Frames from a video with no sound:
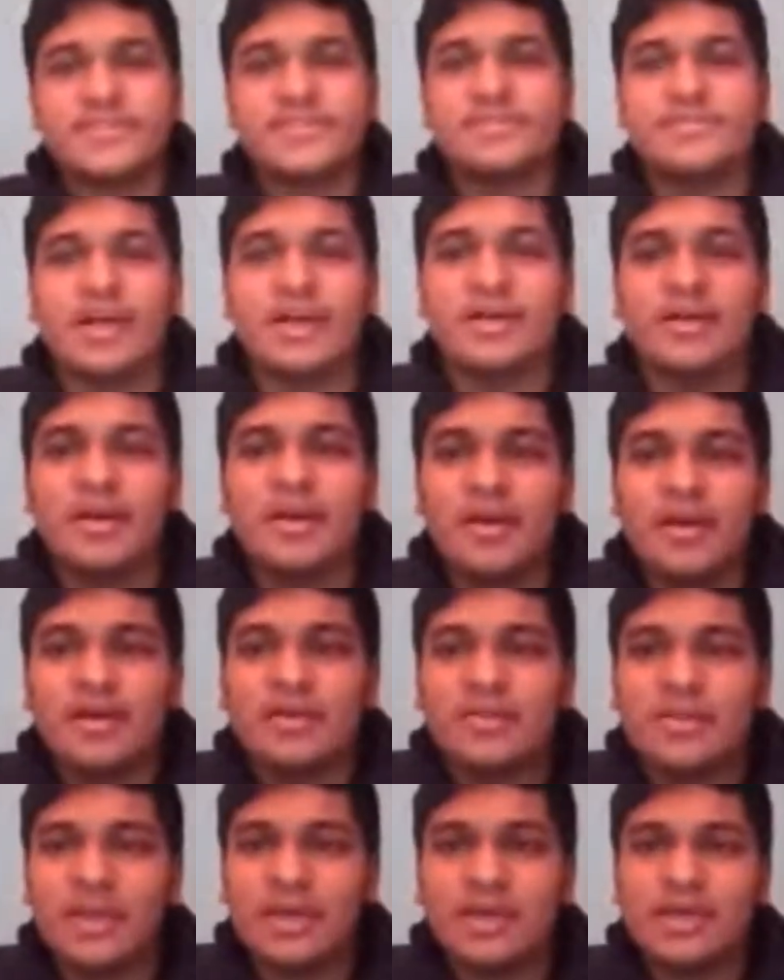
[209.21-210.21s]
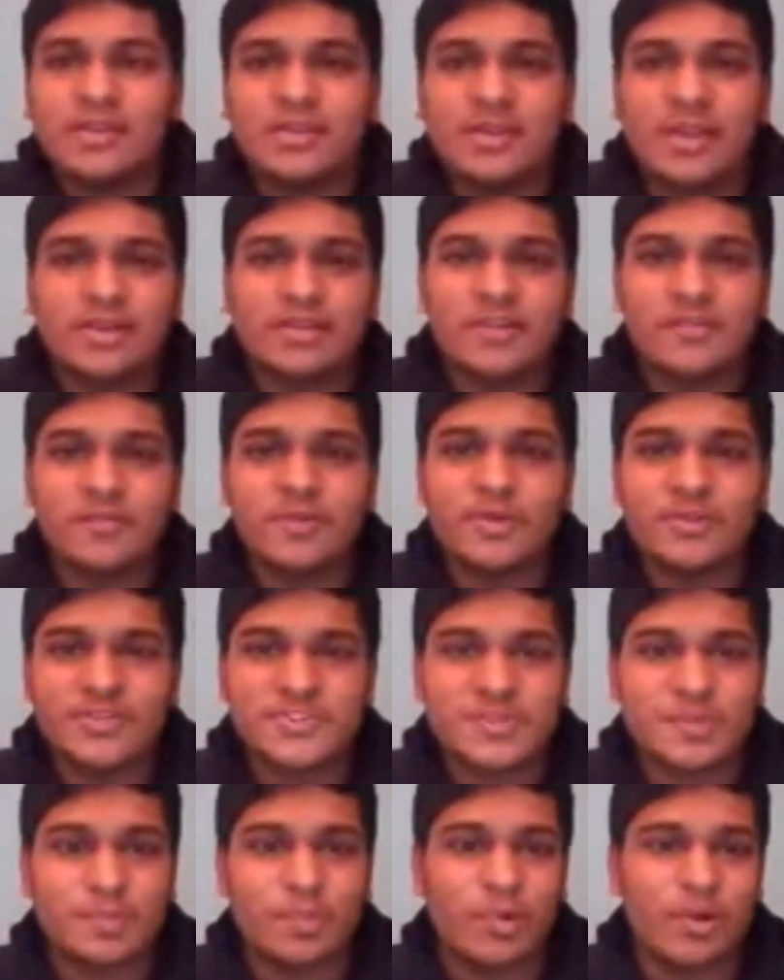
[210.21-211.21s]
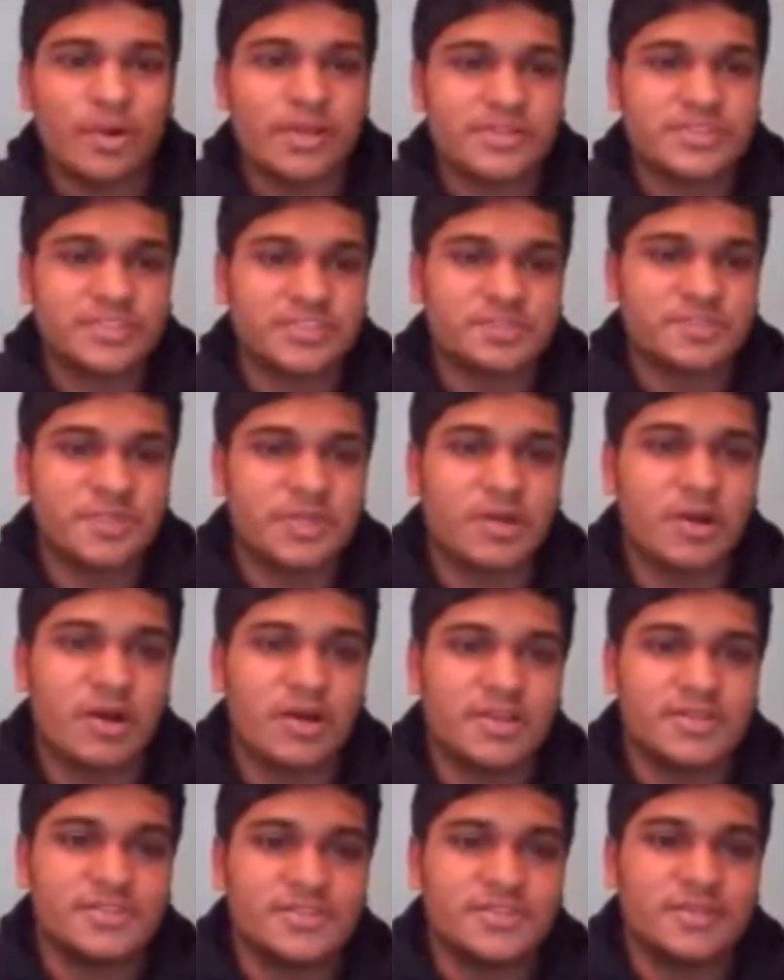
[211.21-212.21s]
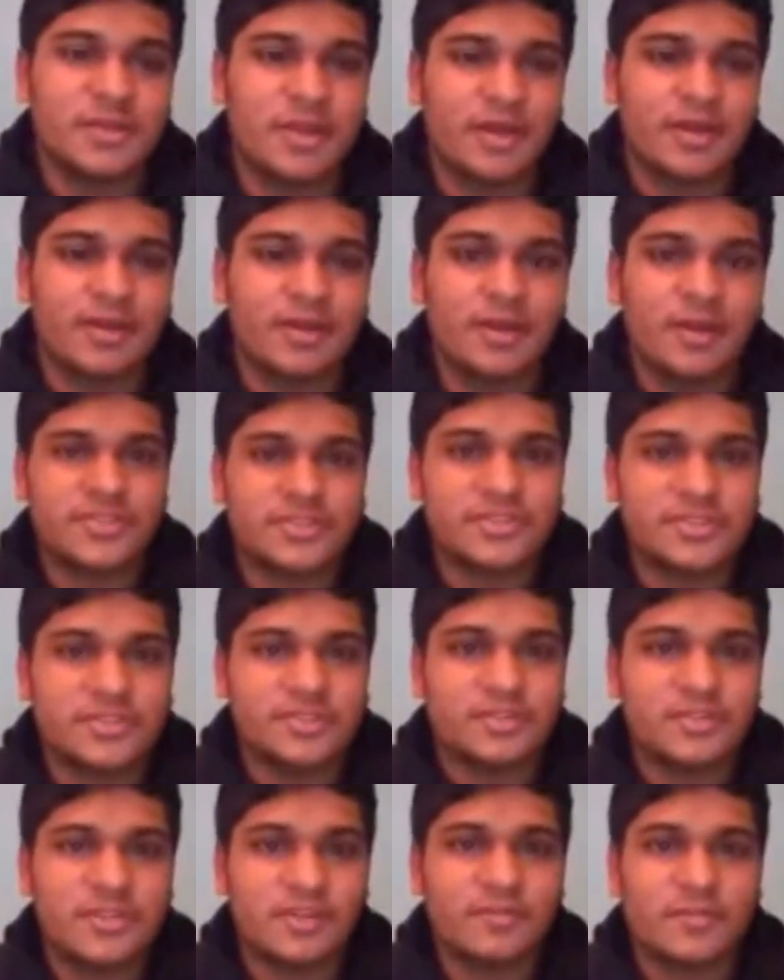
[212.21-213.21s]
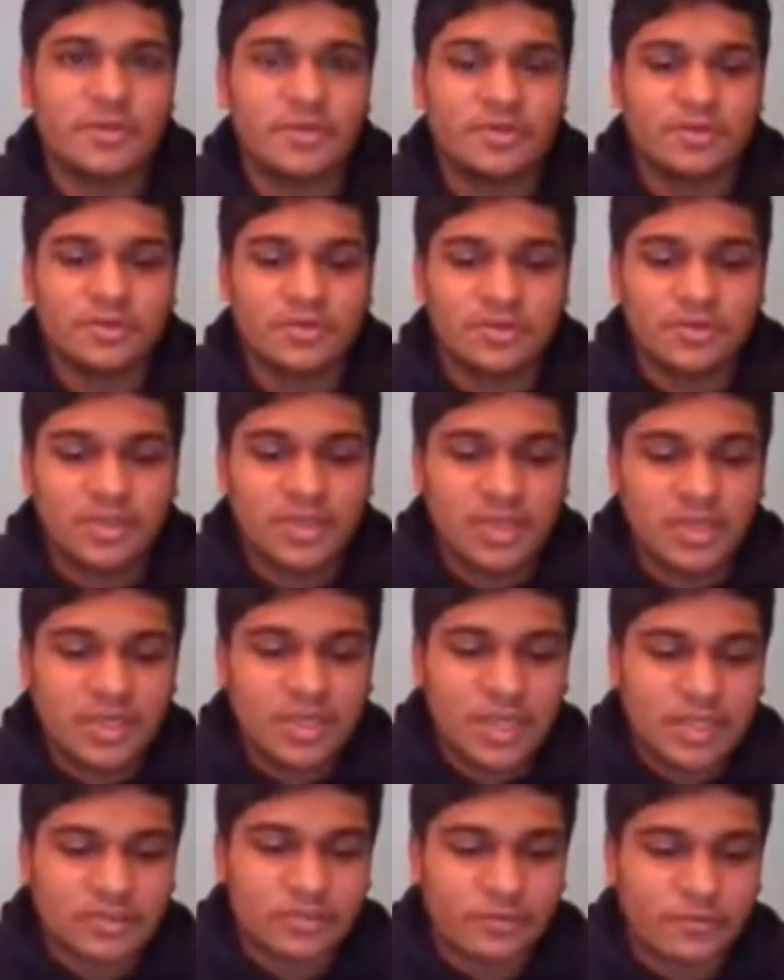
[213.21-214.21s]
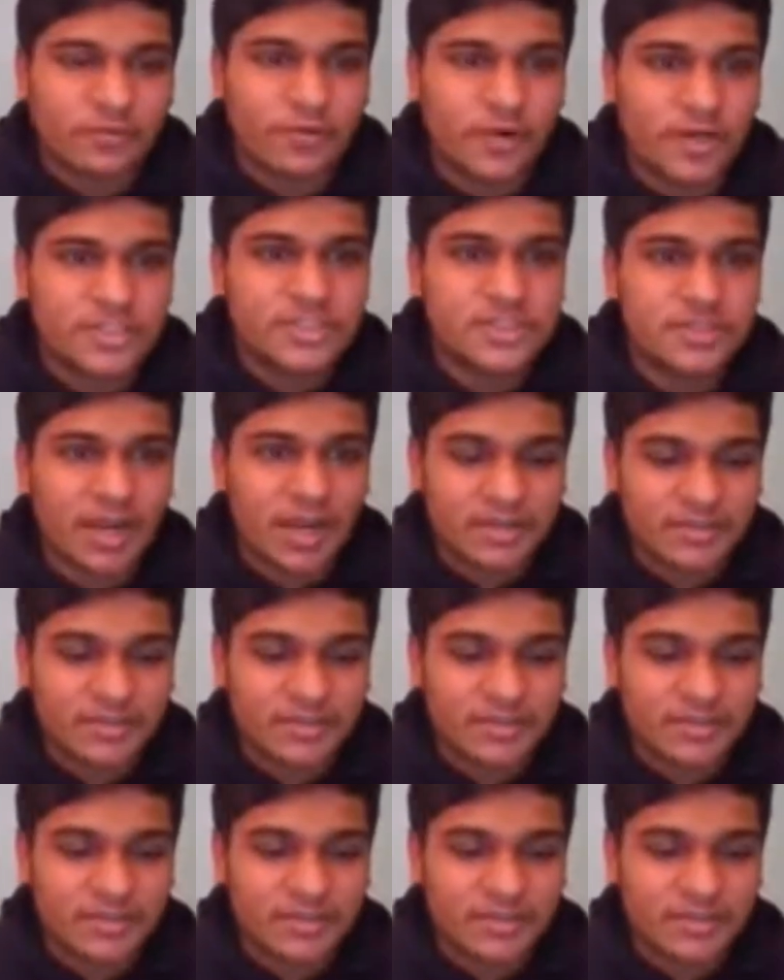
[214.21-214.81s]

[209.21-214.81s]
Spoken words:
They've been disappointing just because I think just they've been like the first.